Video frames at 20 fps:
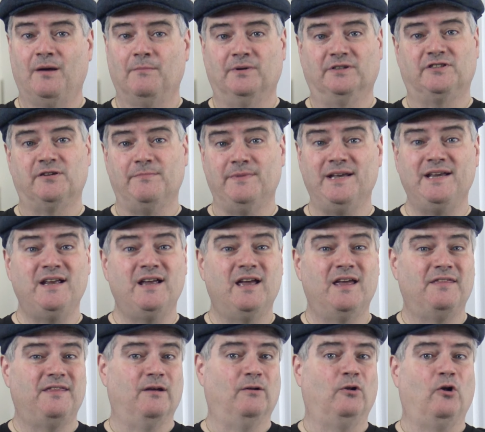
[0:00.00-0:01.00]
but to me,
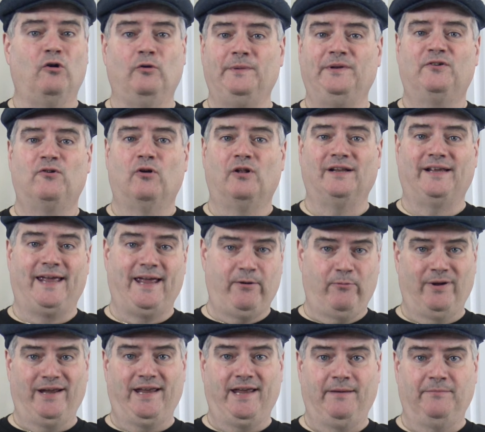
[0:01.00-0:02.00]
they'll all be called
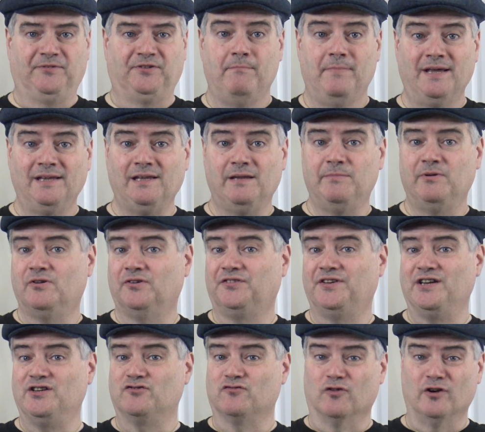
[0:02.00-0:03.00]
gateway games, mainly because
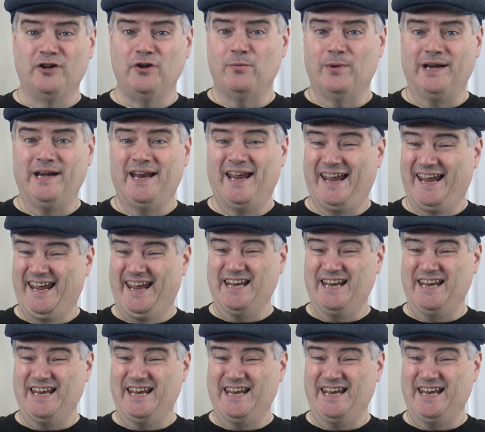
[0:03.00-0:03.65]
they draw you in and